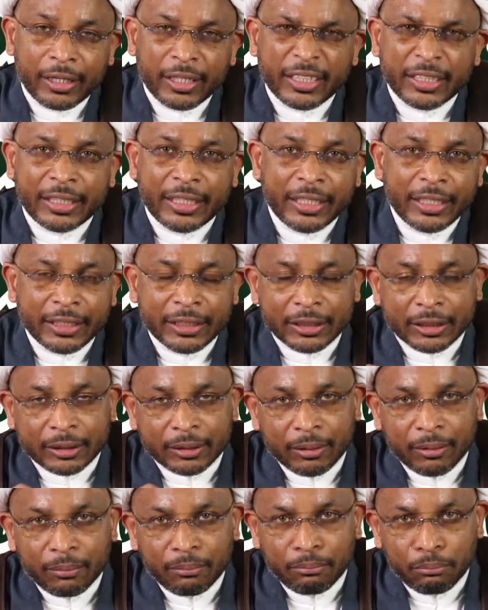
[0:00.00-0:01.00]
These
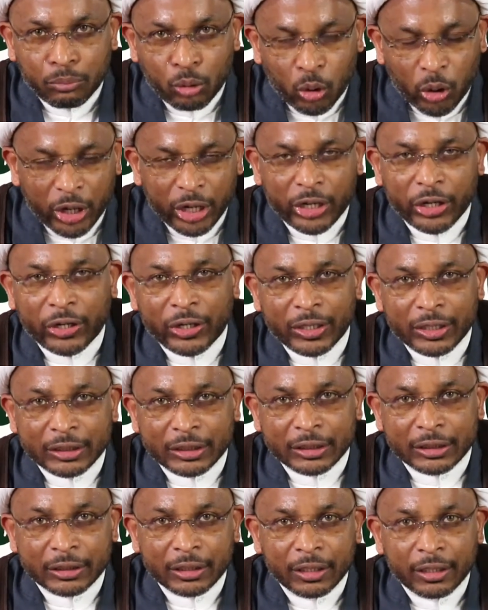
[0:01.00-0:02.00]

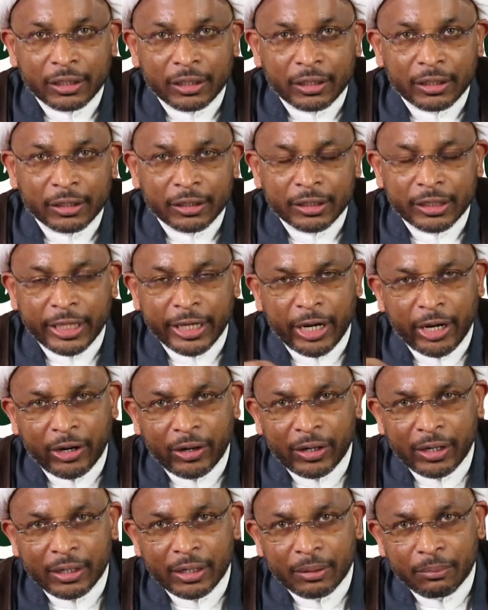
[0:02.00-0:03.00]
borders,
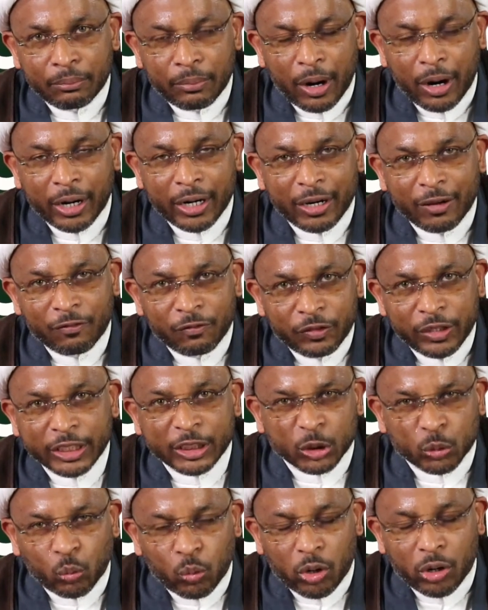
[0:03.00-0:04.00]
they're part of
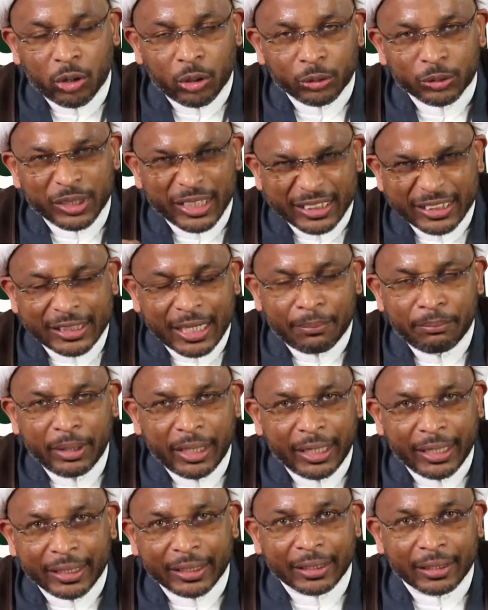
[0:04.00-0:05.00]
this world, the
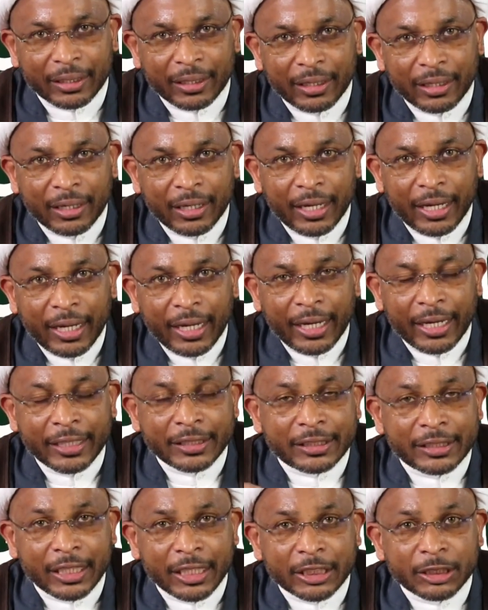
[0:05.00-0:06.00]
zamin. He
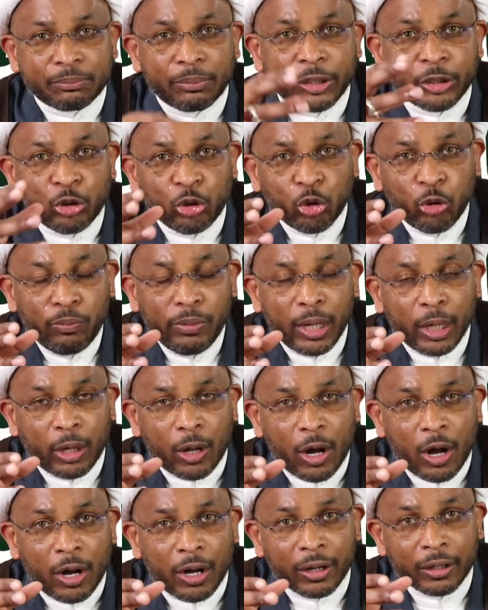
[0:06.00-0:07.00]
says, but you
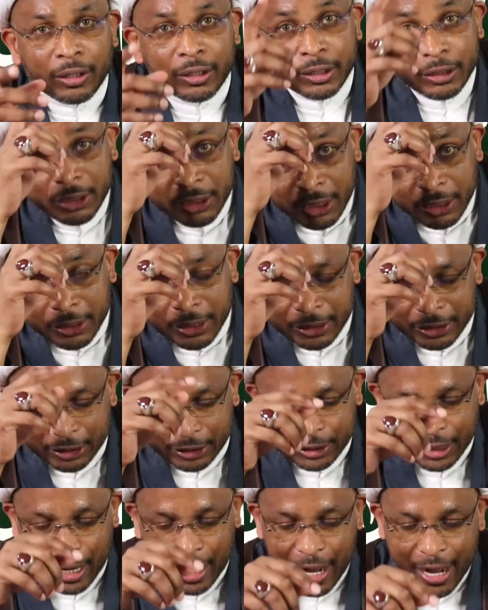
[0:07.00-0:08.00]
belong to the
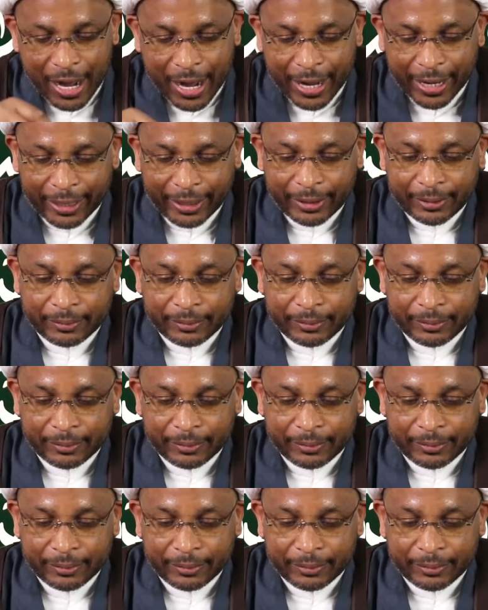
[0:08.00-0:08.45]
sky.